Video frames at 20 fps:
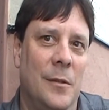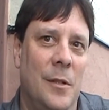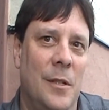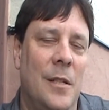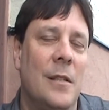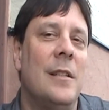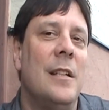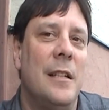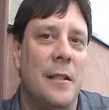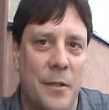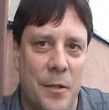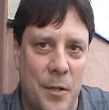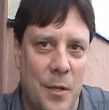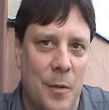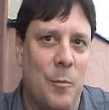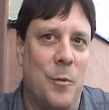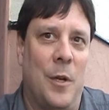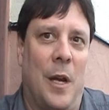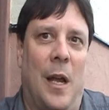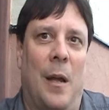It's a
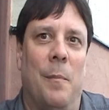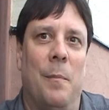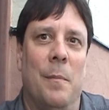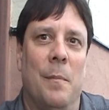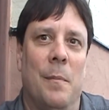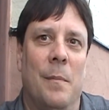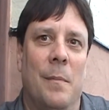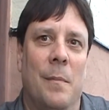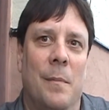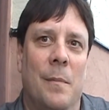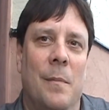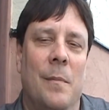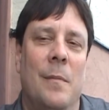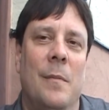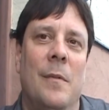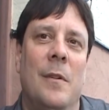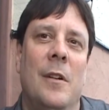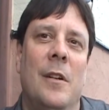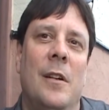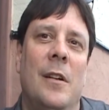leadership job. But do you have the fire in
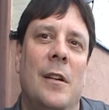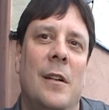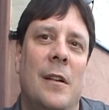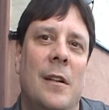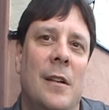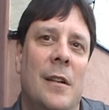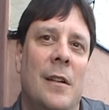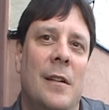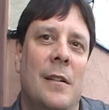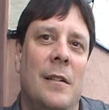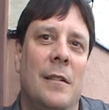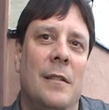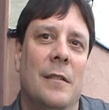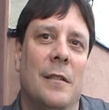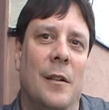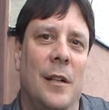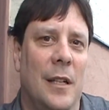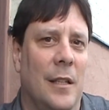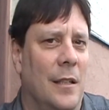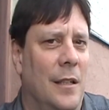the belly?
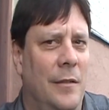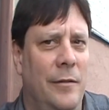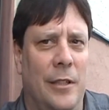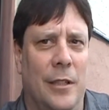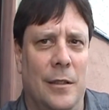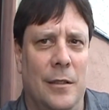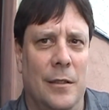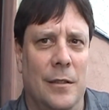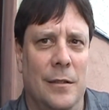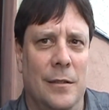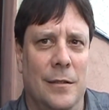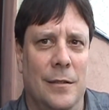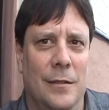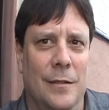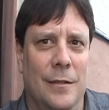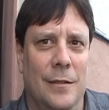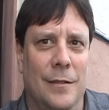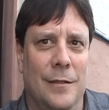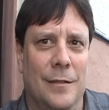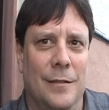Oh, I love it.
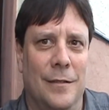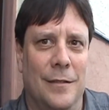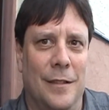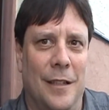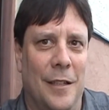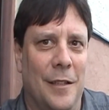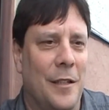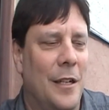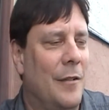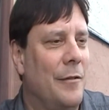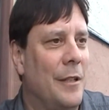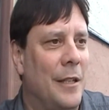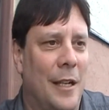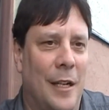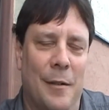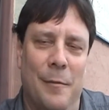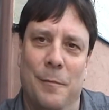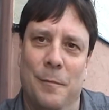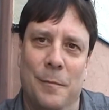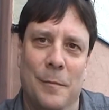I love it.
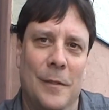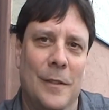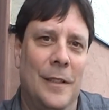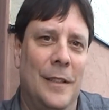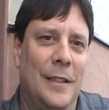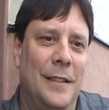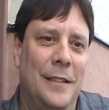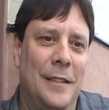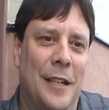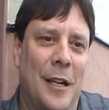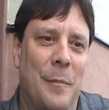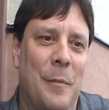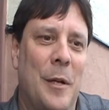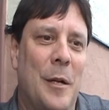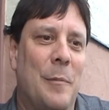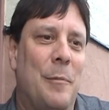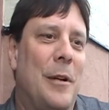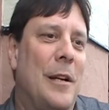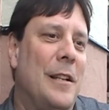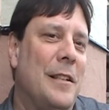I've I've been
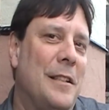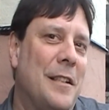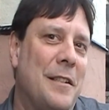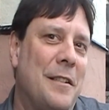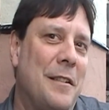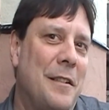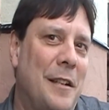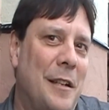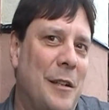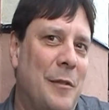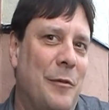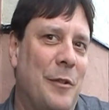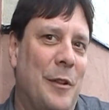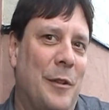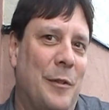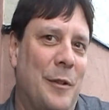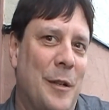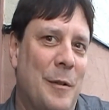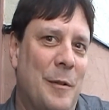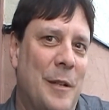a politician now for
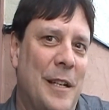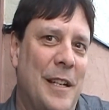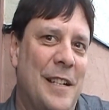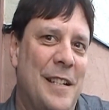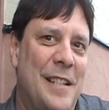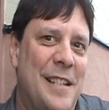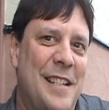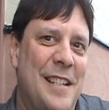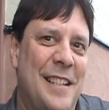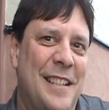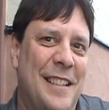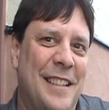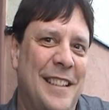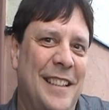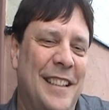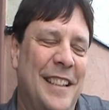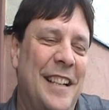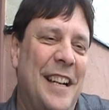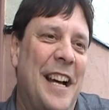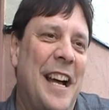three weeks. Tiger?
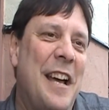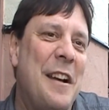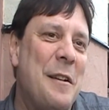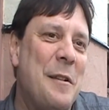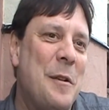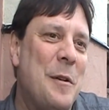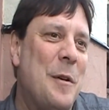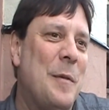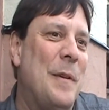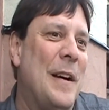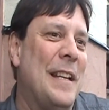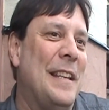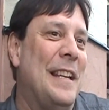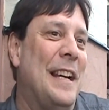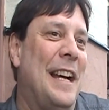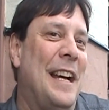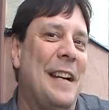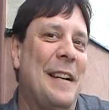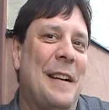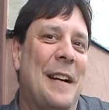I don't know about
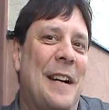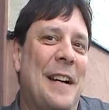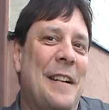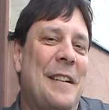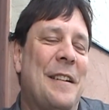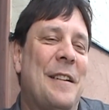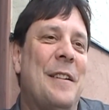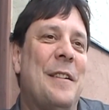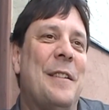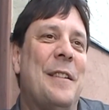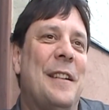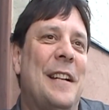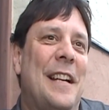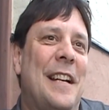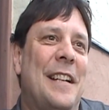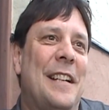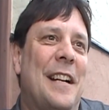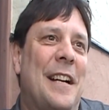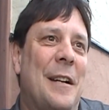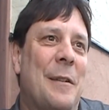that. I know
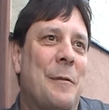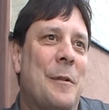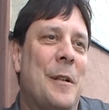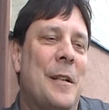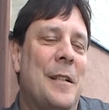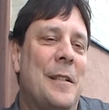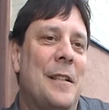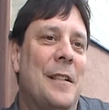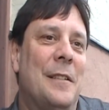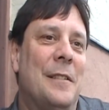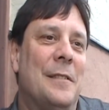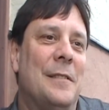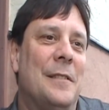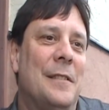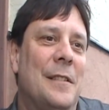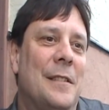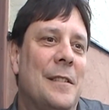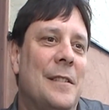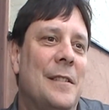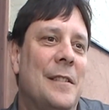that I would
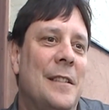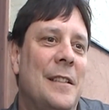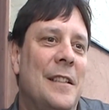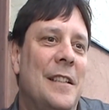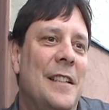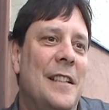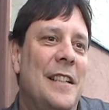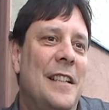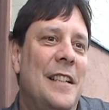thrill the fight.